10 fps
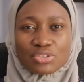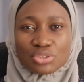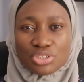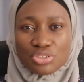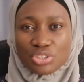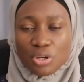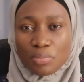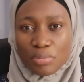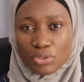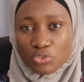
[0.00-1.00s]
introducing your
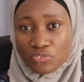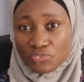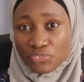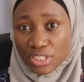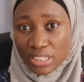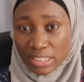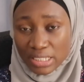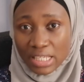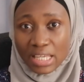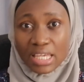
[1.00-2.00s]
baby to
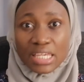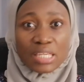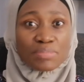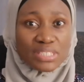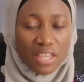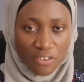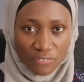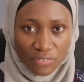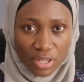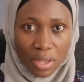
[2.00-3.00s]
feeding
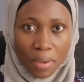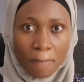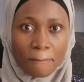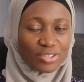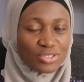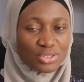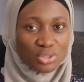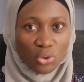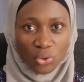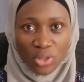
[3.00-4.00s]
himself.
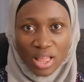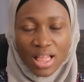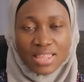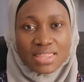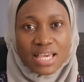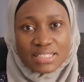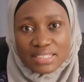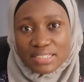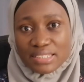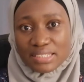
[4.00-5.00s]
So that
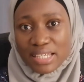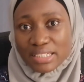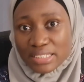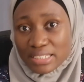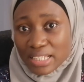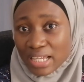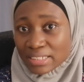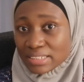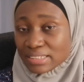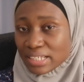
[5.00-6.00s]
is the stages
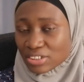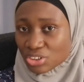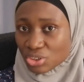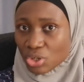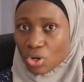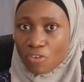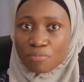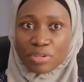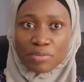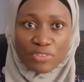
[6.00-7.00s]
and the texture
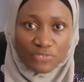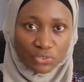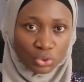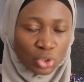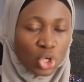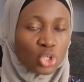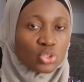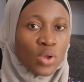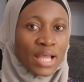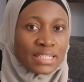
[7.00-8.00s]
of baby food.
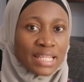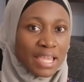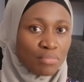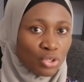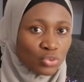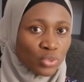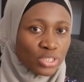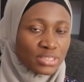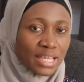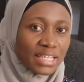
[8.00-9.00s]
So at 9 months, when
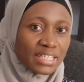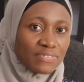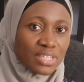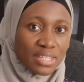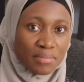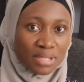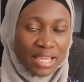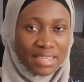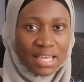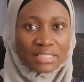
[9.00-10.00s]
you start giving them
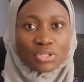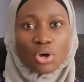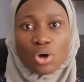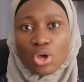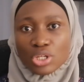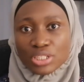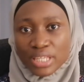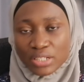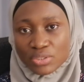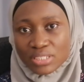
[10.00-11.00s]
like that,
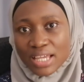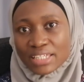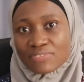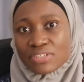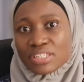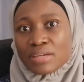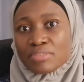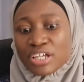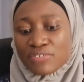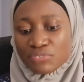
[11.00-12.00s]
then you start giving
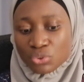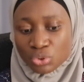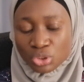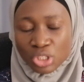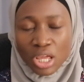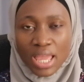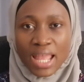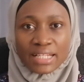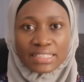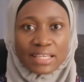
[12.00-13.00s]
them their food.
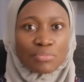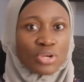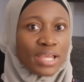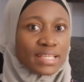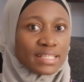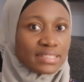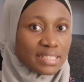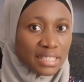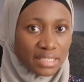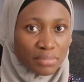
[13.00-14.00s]
Anytime you are
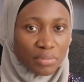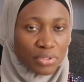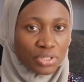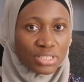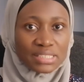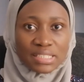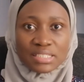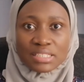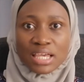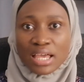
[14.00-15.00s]
eating, maybe you're eating
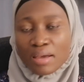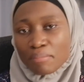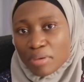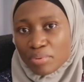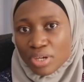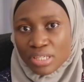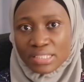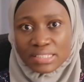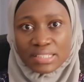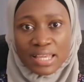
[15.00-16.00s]
yam, maybe you're
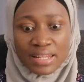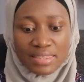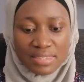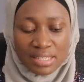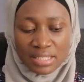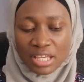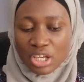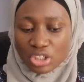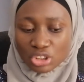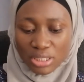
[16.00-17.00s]
eating anything,
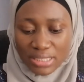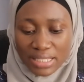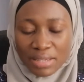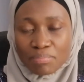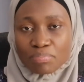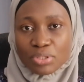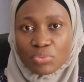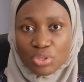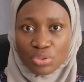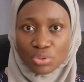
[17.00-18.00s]
just let them be
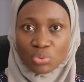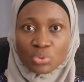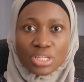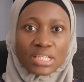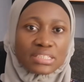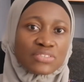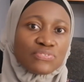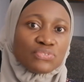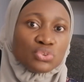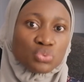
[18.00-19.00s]
with you, eat the
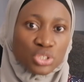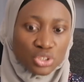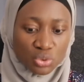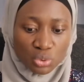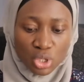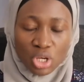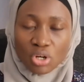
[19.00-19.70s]
food with you.